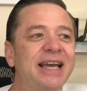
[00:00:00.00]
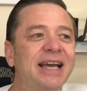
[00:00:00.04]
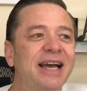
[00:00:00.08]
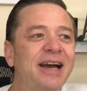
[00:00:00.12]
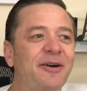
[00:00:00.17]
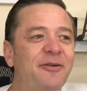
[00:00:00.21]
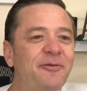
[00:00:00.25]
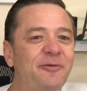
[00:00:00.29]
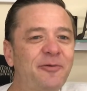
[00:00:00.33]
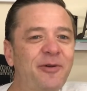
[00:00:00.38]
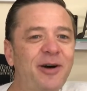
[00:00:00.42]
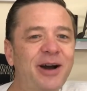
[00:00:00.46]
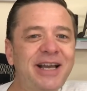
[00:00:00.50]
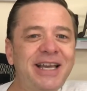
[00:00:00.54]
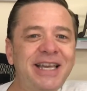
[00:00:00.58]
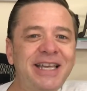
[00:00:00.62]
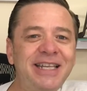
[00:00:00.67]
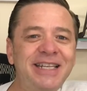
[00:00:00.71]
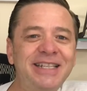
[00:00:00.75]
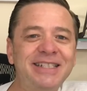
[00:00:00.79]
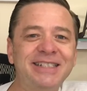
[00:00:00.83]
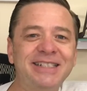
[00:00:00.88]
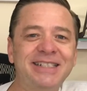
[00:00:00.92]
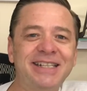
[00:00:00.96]
What can
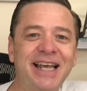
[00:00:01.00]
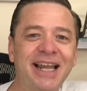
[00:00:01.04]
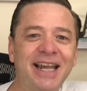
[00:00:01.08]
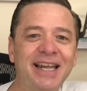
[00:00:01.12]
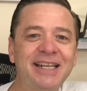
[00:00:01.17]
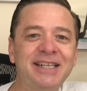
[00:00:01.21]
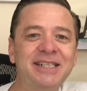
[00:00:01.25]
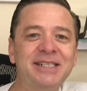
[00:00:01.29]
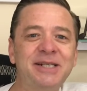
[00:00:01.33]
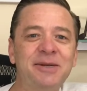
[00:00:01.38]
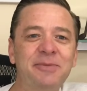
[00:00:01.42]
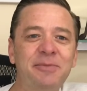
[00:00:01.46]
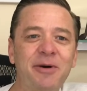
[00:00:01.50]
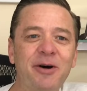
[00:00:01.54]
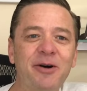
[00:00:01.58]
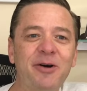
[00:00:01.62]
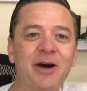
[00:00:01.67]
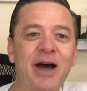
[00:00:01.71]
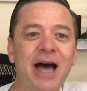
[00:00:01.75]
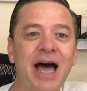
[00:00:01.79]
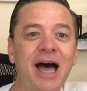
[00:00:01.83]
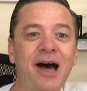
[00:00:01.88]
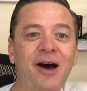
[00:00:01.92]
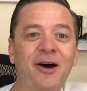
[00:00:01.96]
you tell us
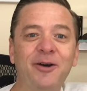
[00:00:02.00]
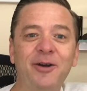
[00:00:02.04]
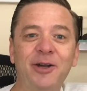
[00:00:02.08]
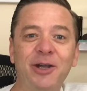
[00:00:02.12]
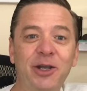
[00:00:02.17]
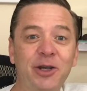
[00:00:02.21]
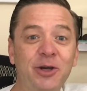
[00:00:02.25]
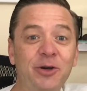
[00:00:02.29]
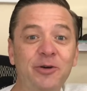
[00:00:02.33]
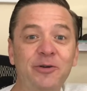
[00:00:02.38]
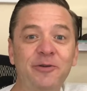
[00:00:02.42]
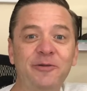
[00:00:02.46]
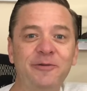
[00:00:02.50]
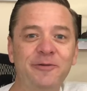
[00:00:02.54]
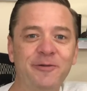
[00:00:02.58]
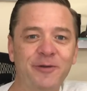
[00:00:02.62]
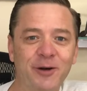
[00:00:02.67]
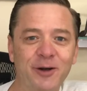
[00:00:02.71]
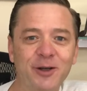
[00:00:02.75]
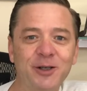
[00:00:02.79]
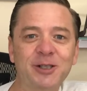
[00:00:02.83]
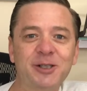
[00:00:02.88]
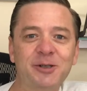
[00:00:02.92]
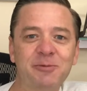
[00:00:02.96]
about how you
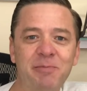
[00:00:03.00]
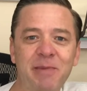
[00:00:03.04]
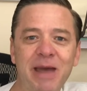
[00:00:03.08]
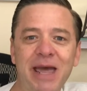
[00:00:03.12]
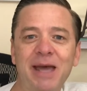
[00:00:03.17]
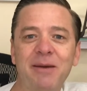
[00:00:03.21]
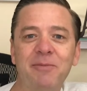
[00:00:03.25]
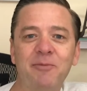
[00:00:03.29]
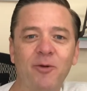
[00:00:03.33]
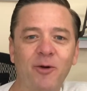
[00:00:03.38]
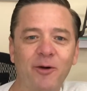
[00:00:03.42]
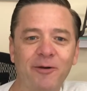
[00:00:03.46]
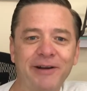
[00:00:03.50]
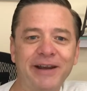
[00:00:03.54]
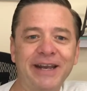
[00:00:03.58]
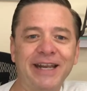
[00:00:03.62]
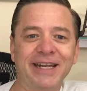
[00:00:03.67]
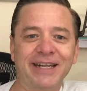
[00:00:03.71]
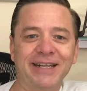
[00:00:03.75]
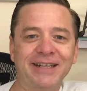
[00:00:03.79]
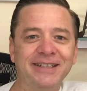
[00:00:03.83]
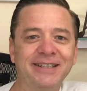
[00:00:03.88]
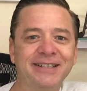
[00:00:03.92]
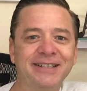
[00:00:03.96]
first met Maureen?